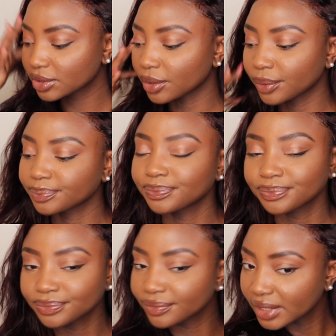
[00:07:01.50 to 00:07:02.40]
so
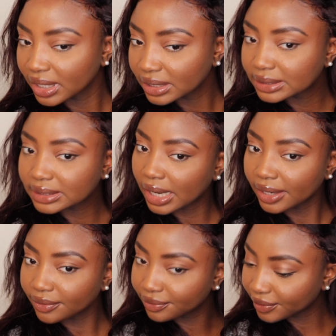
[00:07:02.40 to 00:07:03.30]
it's
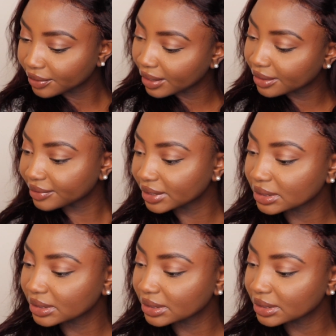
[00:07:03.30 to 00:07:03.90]
kind of irrelevant.